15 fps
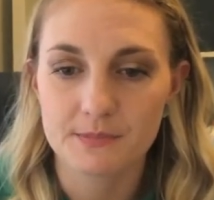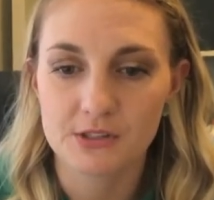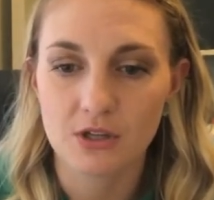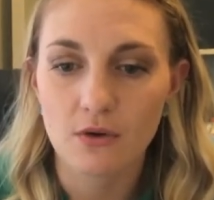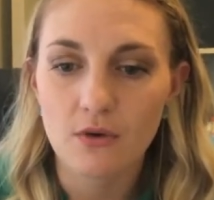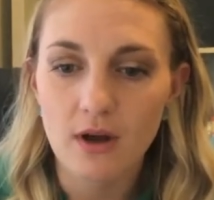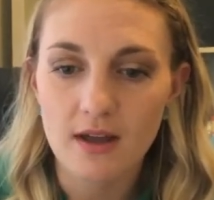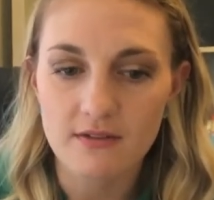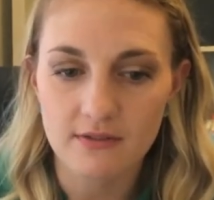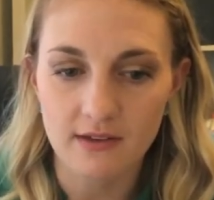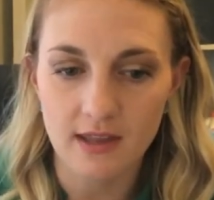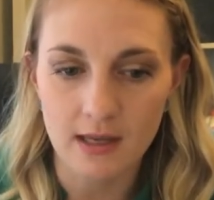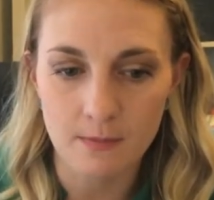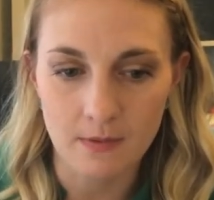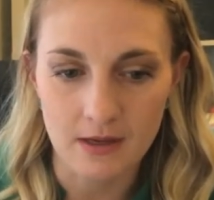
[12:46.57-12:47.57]
so I
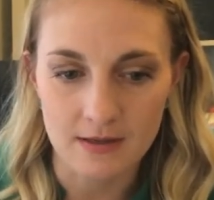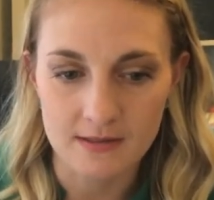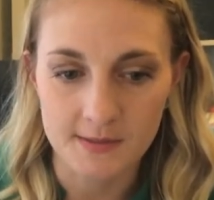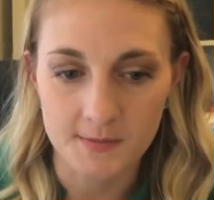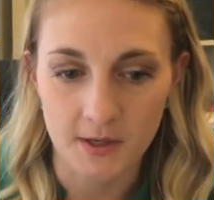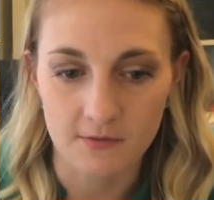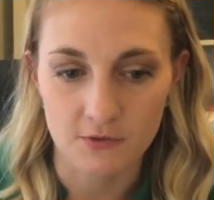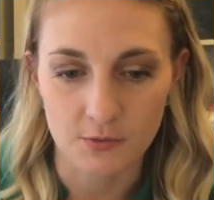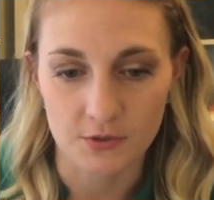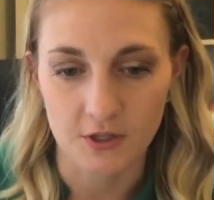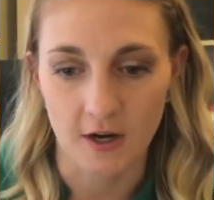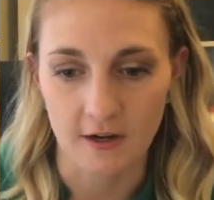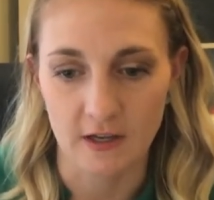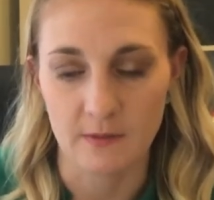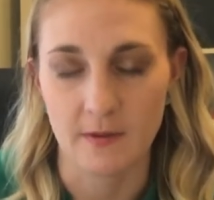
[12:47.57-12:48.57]
feel like because I'm comfortable
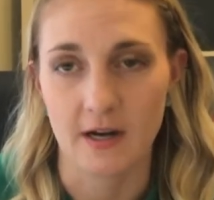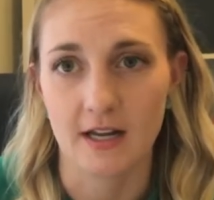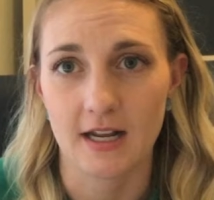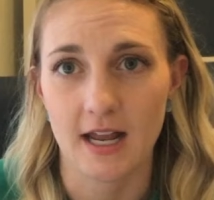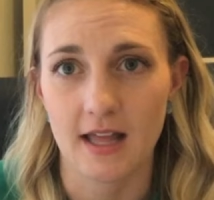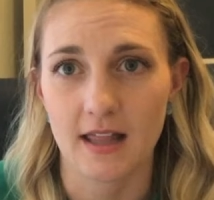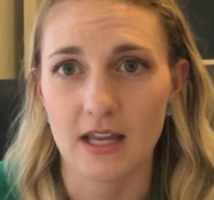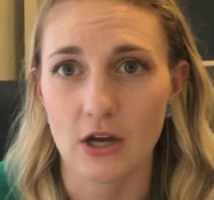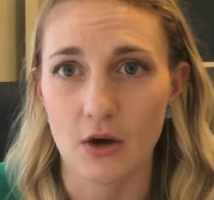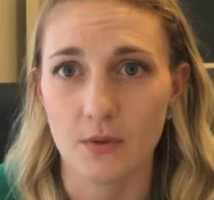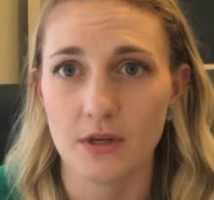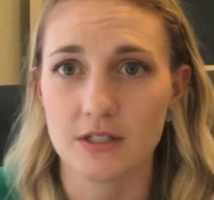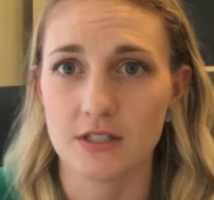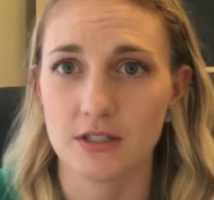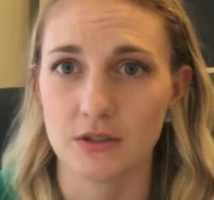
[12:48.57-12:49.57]
talking about it, I like
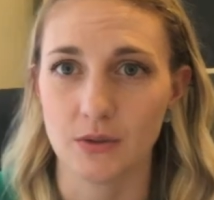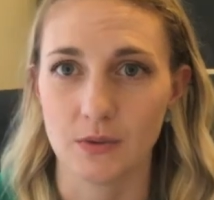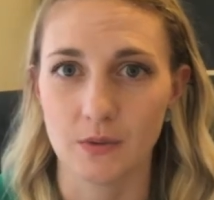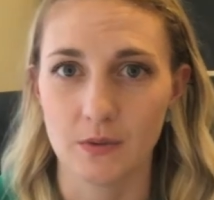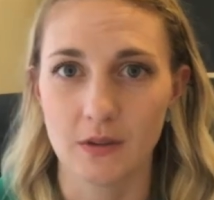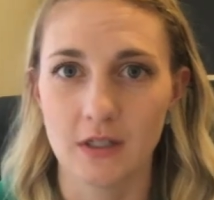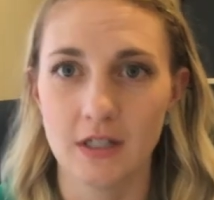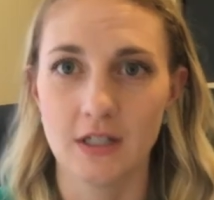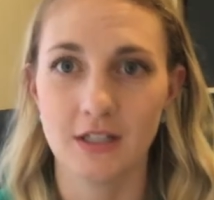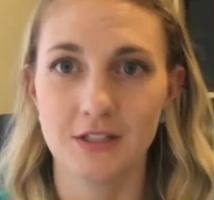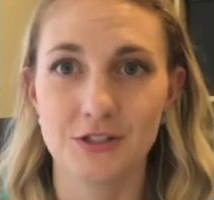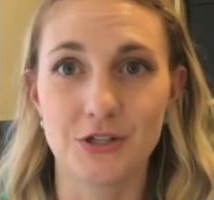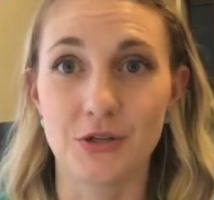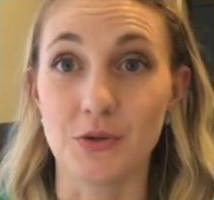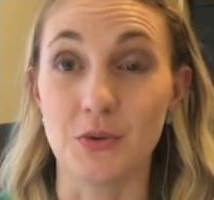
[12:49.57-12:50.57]
owe it to
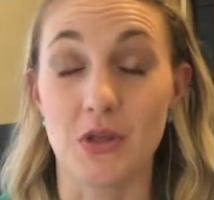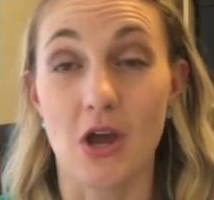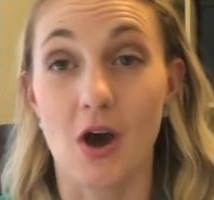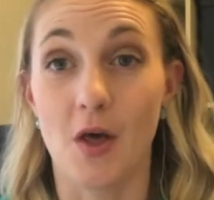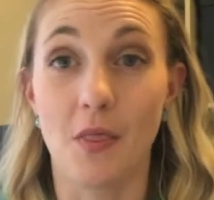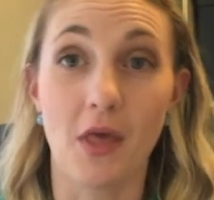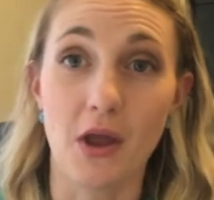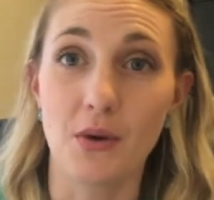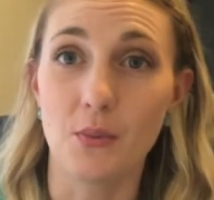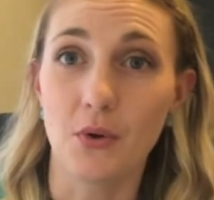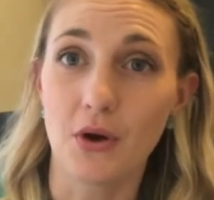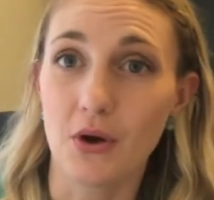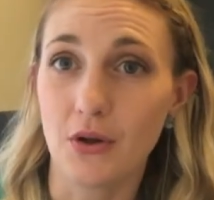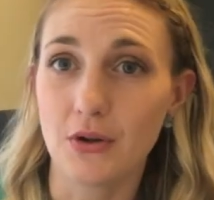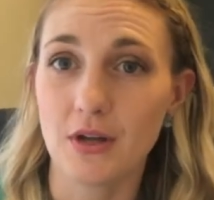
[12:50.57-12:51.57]
the online
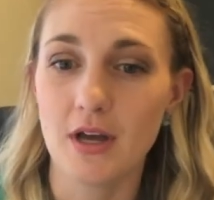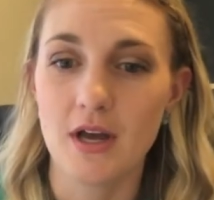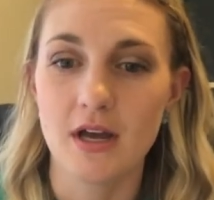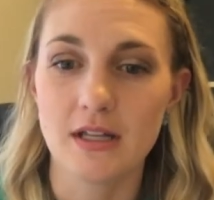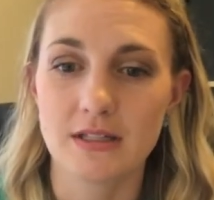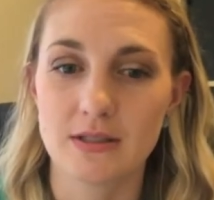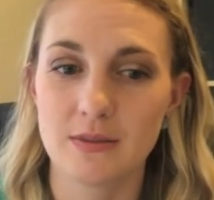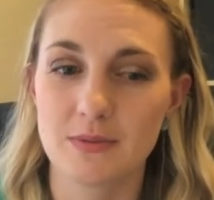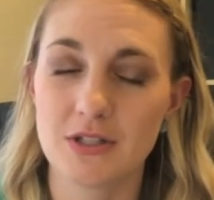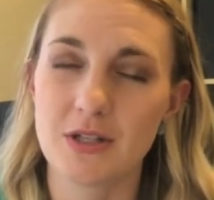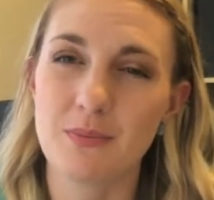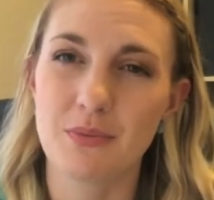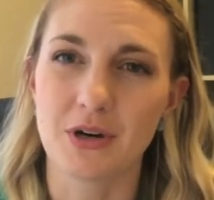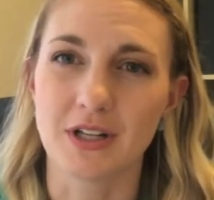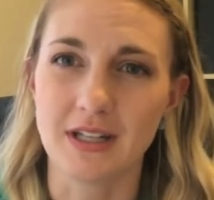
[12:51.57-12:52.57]
world
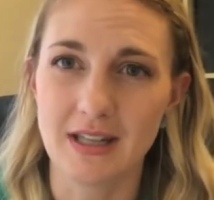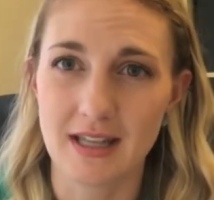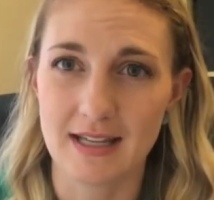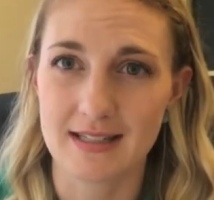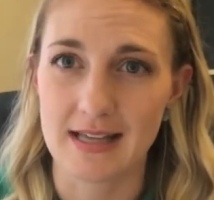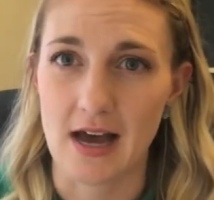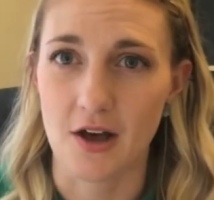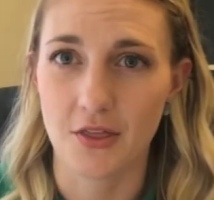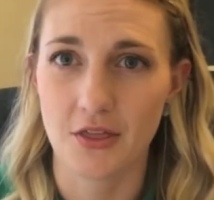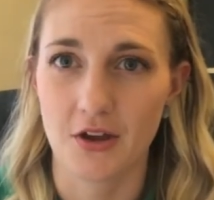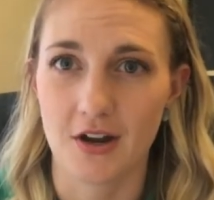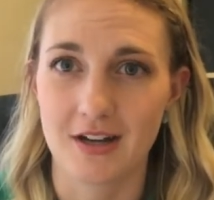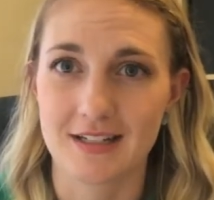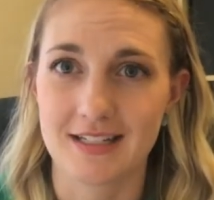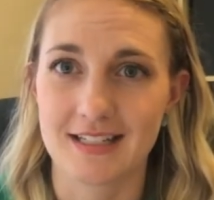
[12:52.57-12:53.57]
to put this out
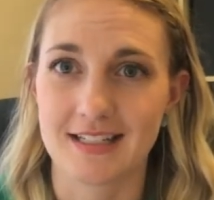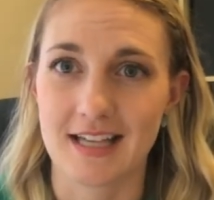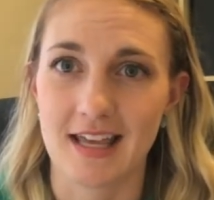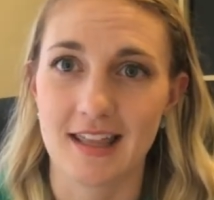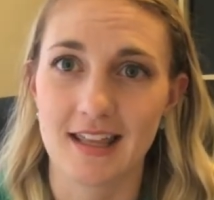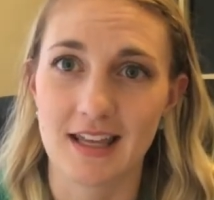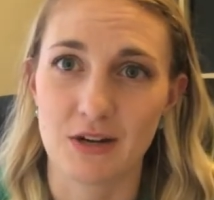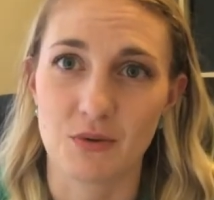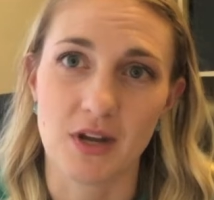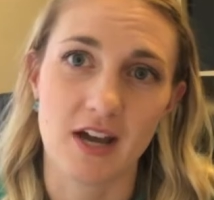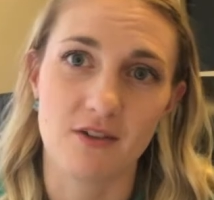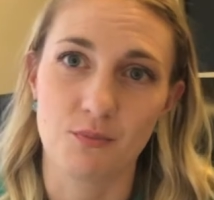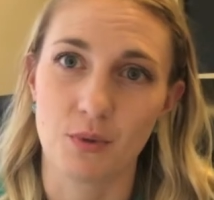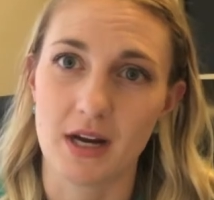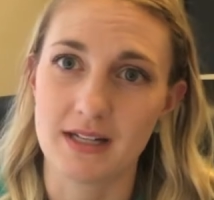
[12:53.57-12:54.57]
there and to say that like we
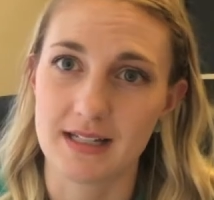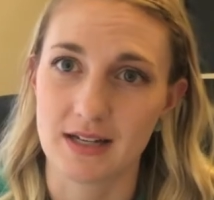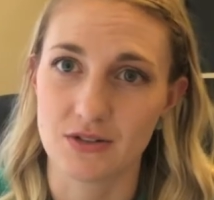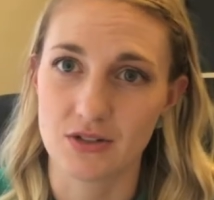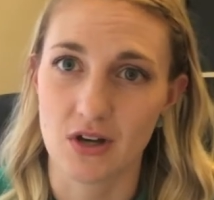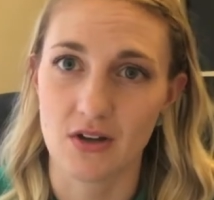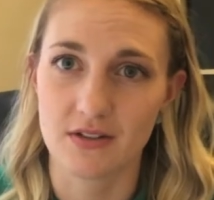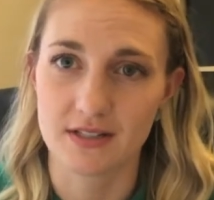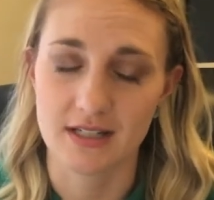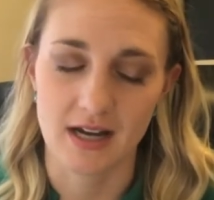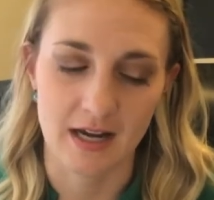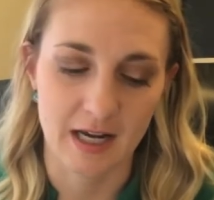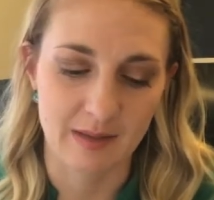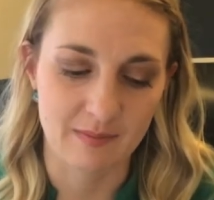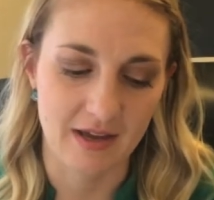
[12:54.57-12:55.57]
have breakdowns all the
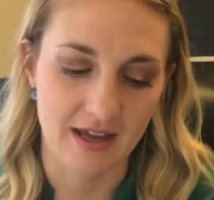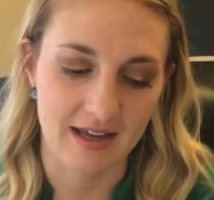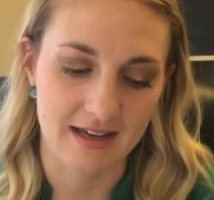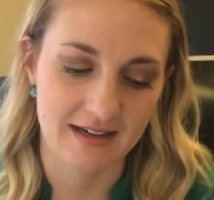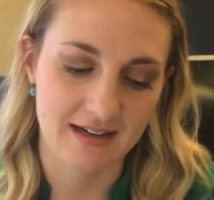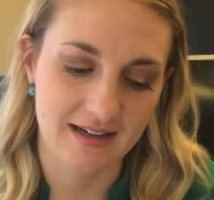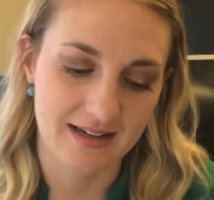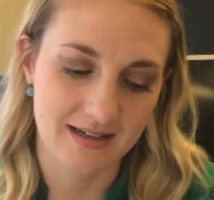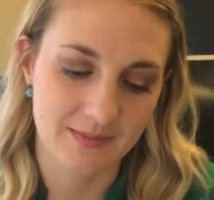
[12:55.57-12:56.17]
time. And